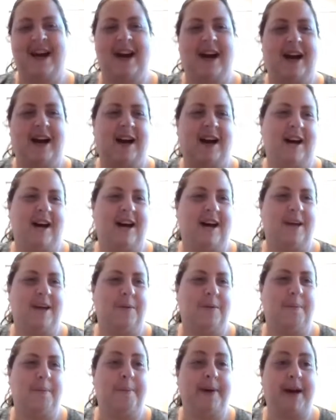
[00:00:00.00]

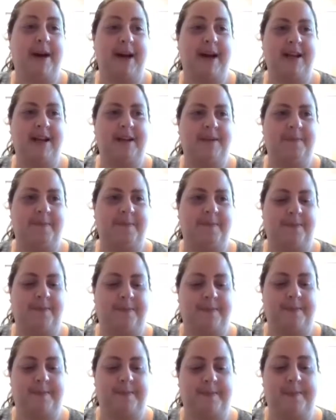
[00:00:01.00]
but
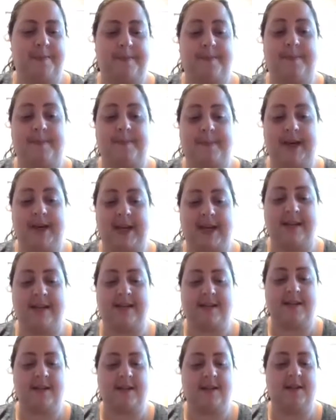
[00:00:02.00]

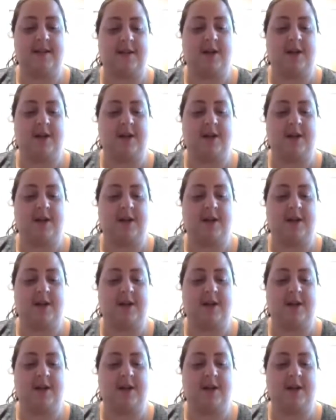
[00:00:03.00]
based